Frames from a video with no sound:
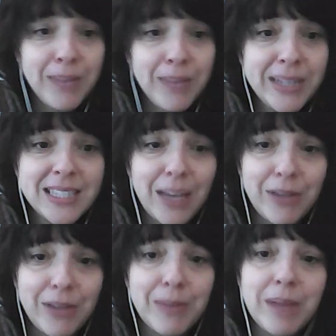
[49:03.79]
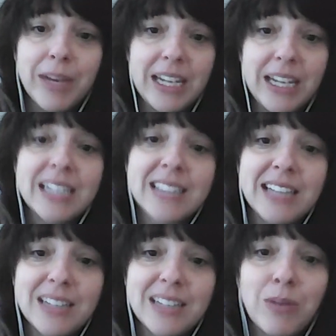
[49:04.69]
had been saving my money because
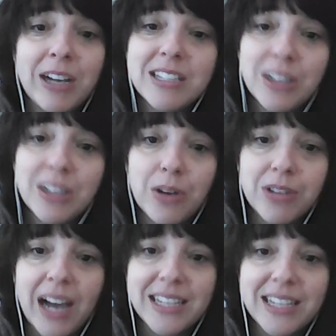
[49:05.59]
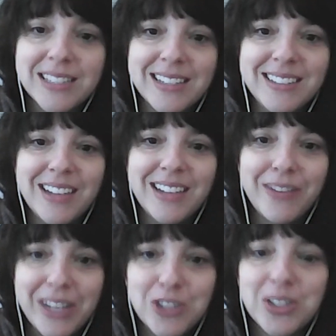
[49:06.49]
I did want to go to Iceland
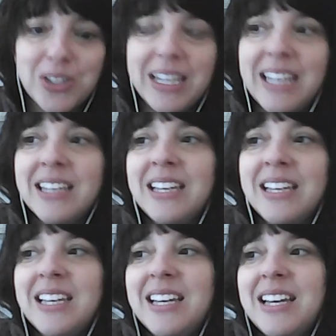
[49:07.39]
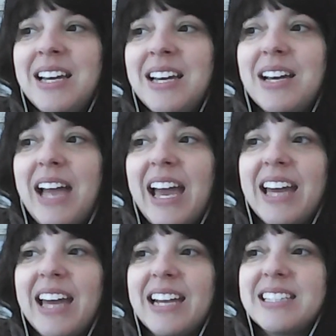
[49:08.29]
eventually.
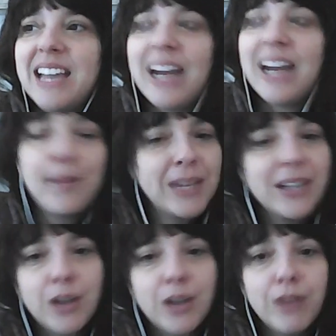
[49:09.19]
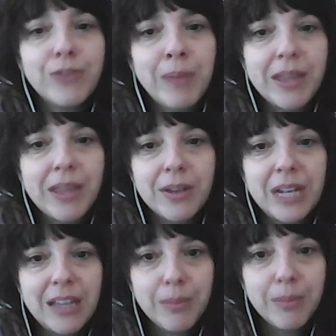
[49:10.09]
And I said, I'm going to go for my
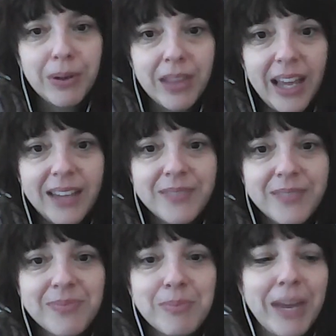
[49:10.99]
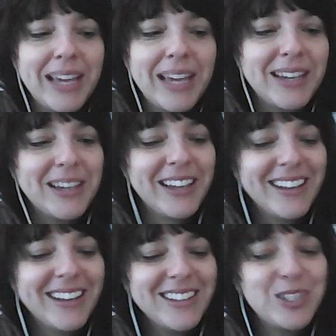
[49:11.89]
30th birthday. My
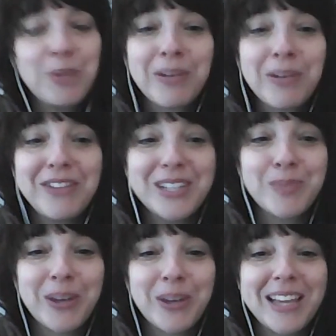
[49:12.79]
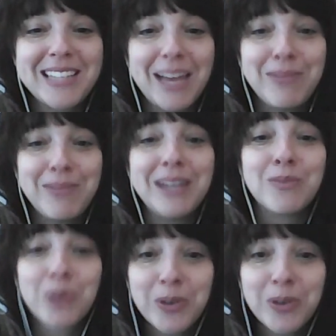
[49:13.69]
2 previous birthdays had
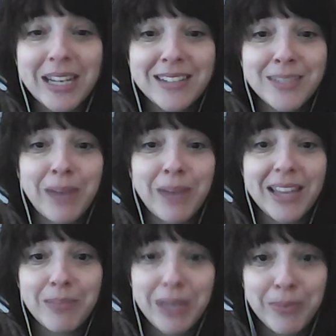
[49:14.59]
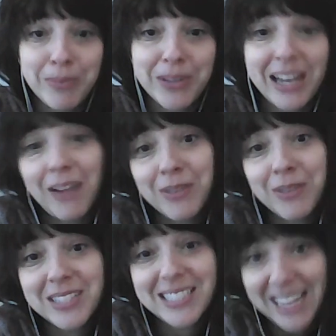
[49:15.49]
been ruined by the people that I
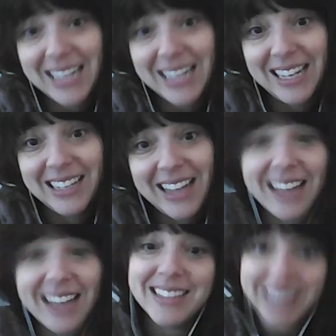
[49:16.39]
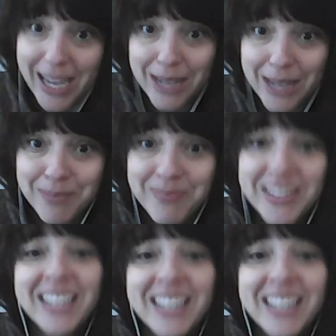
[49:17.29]
was dating at the time.